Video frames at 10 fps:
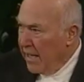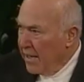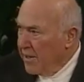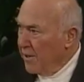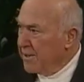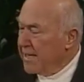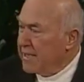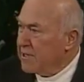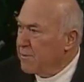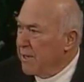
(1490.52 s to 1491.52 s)
The Old
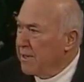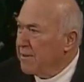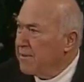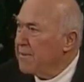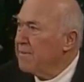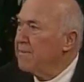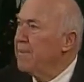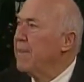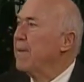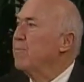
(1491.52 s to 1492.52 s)
Testament
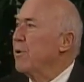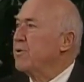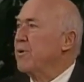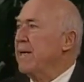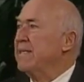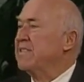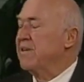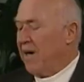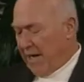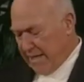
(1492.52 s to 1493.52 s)
portrays
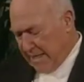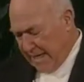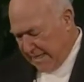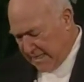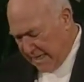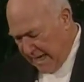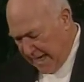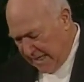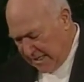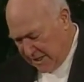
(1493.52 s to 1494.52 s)
God as
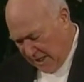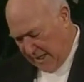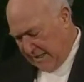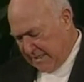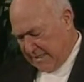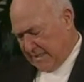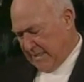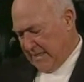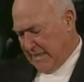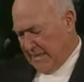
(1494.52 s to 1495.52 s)
a jealous
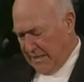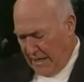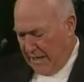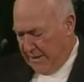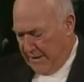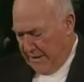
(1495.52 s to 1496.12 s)
God.